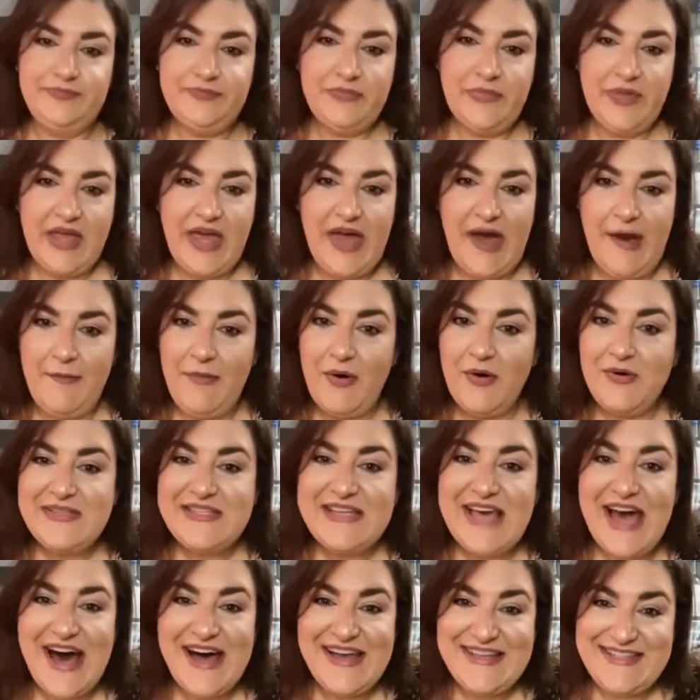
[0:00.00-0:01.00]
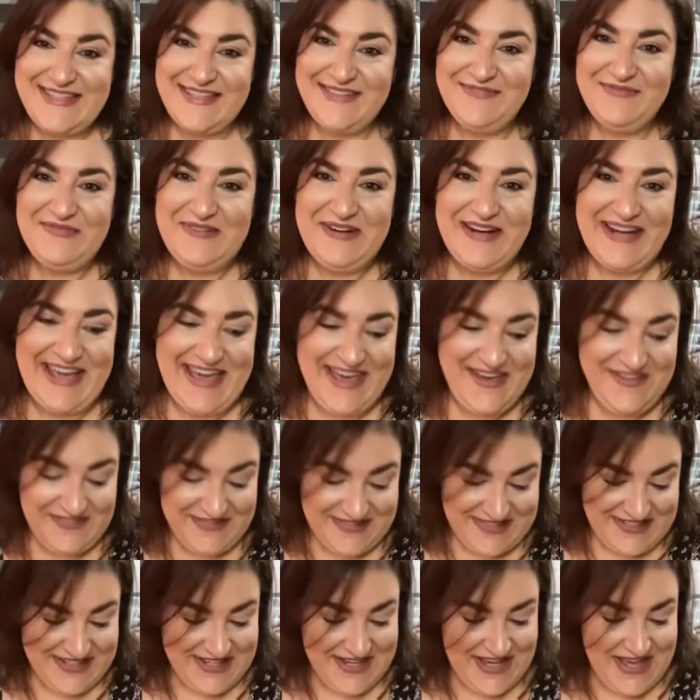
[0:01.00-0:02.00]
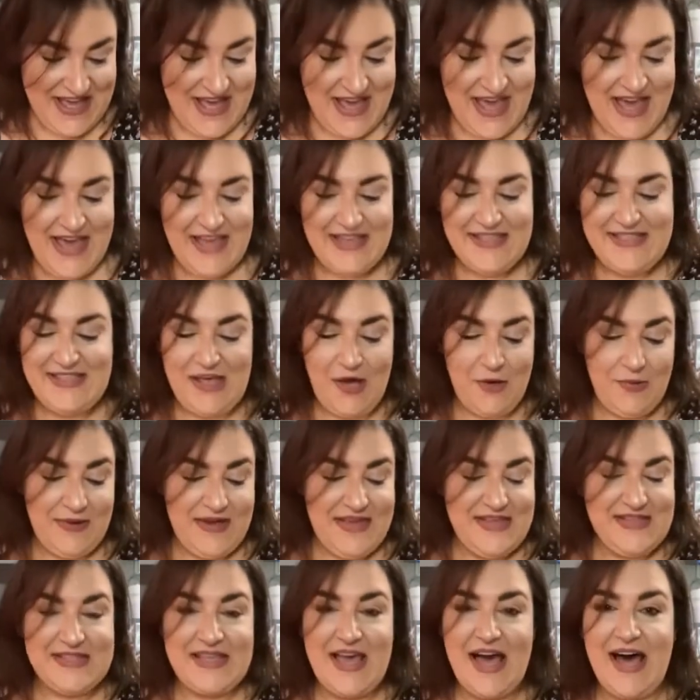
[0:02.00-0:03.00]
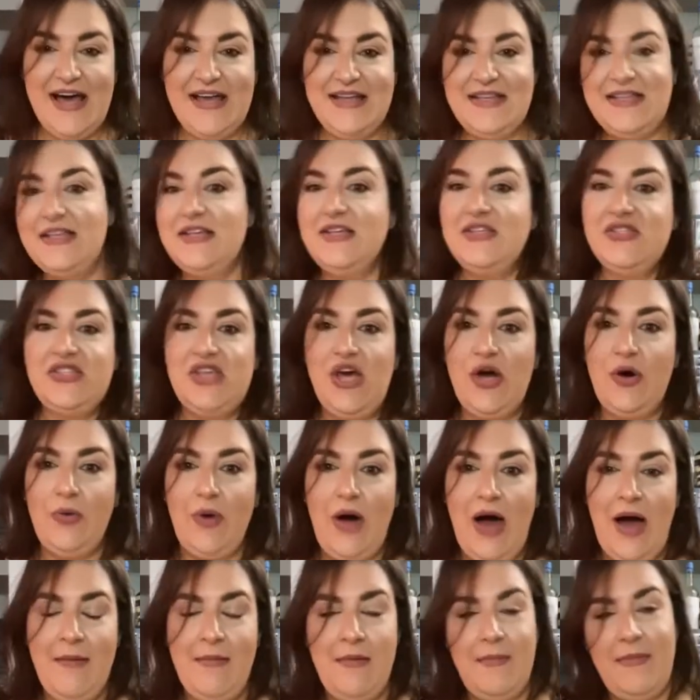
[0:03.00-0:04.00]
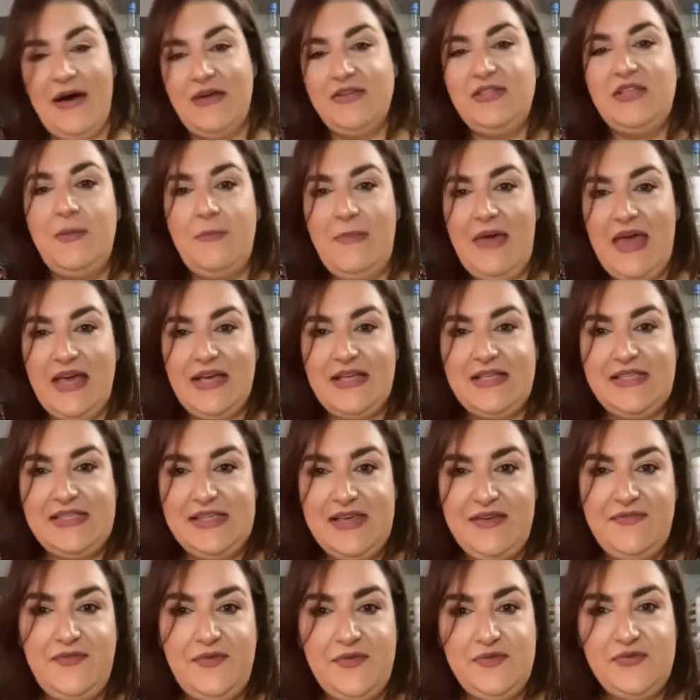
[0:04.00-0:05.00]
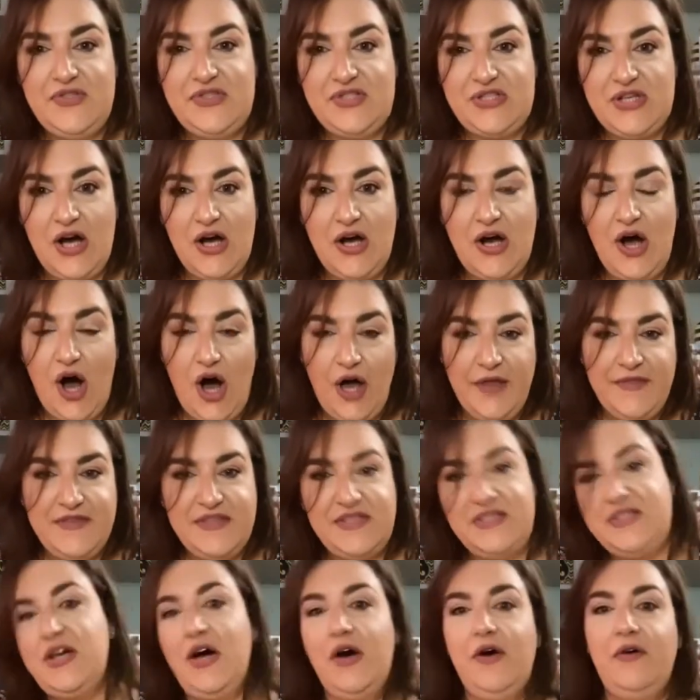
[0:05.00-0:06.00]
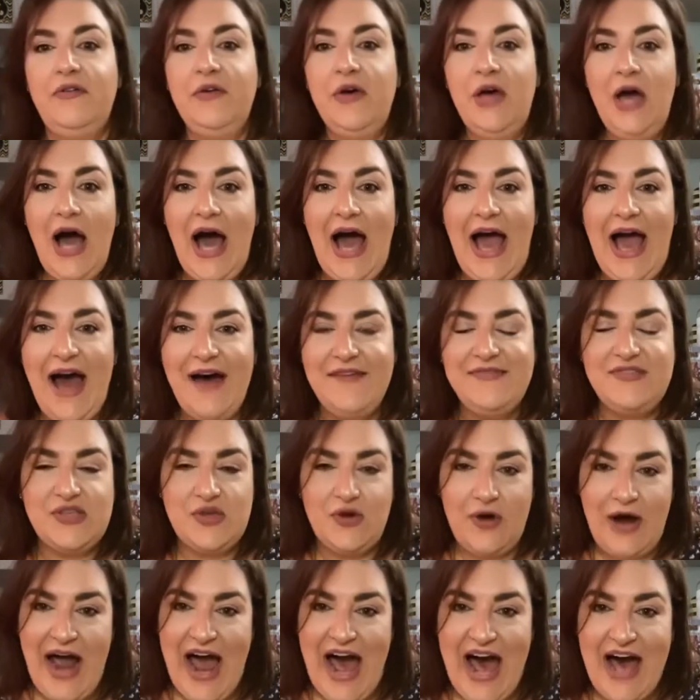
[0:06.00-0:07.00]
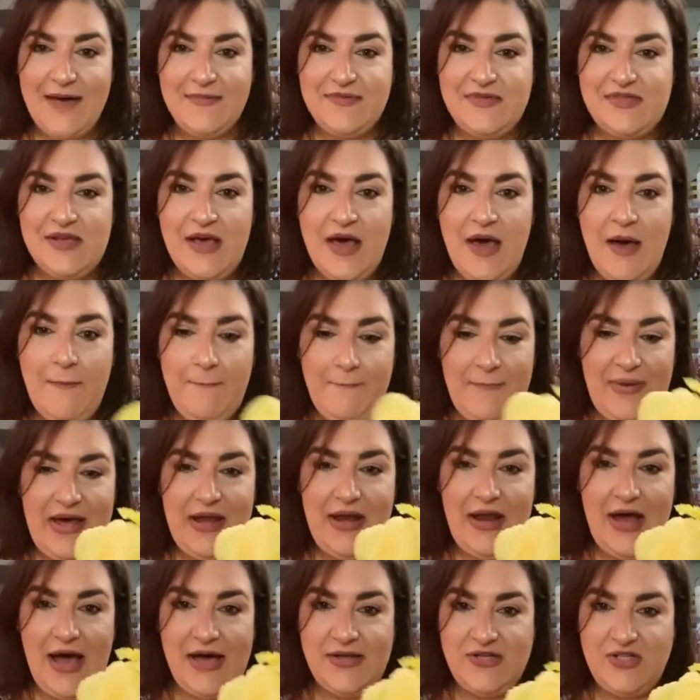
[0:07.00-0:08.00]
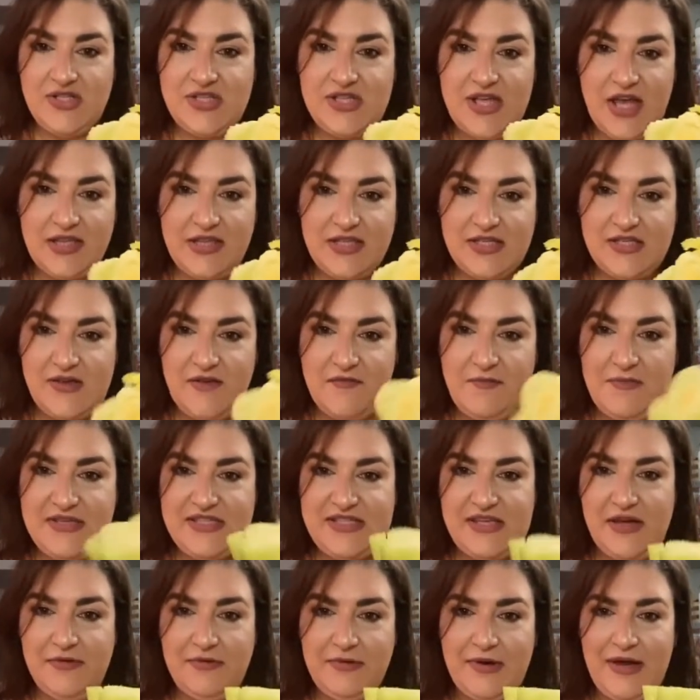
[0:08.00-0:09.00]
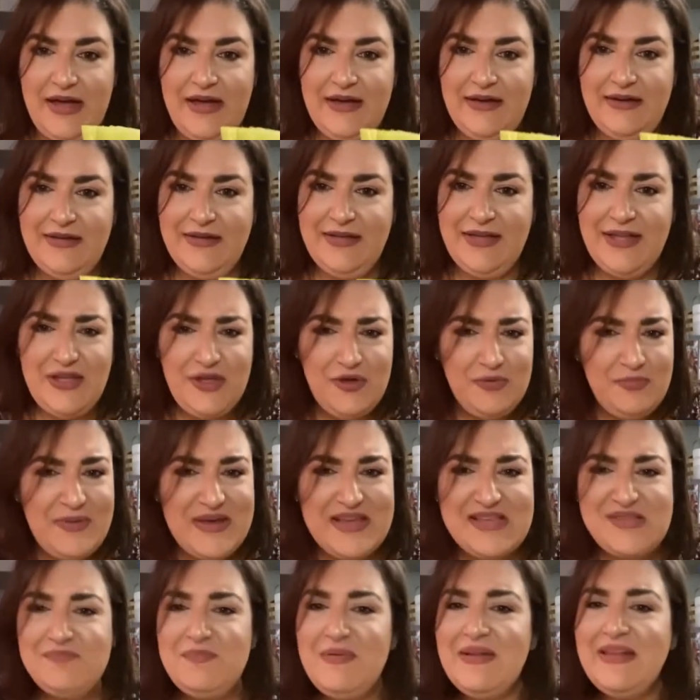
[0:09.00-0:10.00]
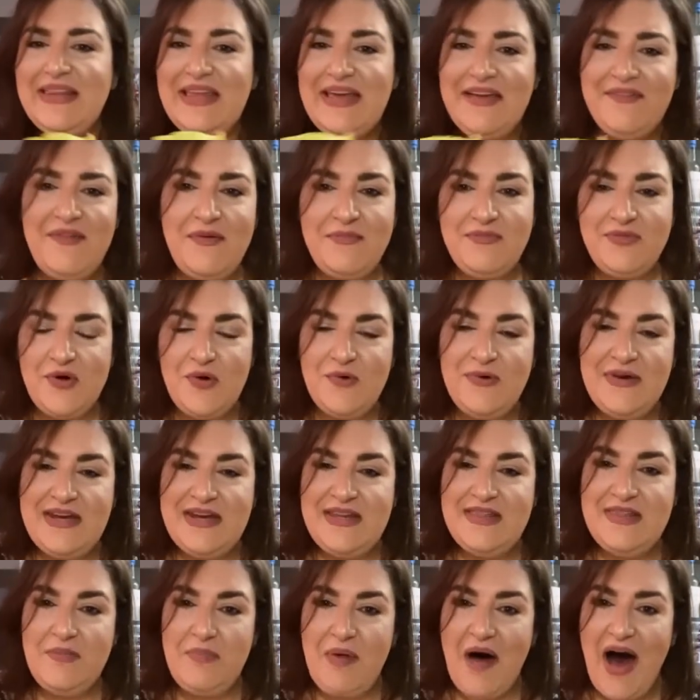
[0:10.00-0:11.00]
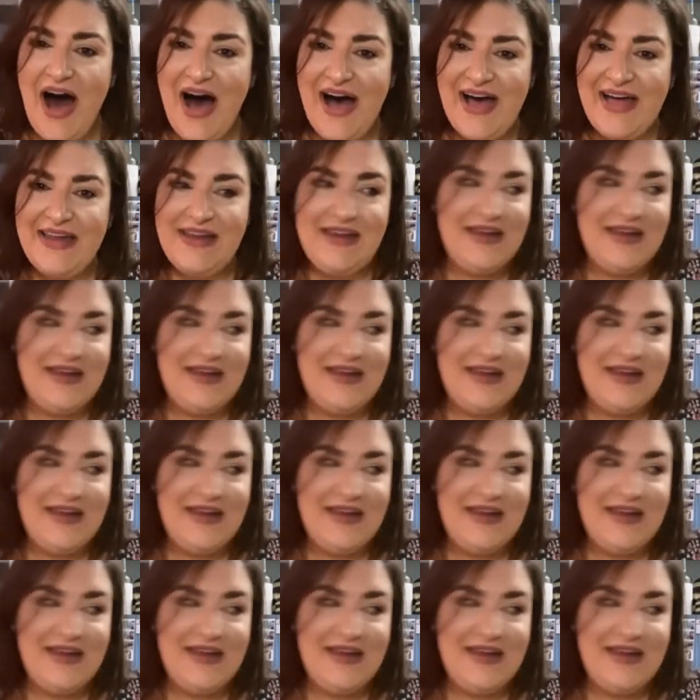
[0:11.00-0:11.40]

Gumbo is cut, what a gift. Celery is cut. So I'm about to make seafood stock on the stove. I have scraps, but I just cut this off my celery. You best believe I'm throwing it in the pot.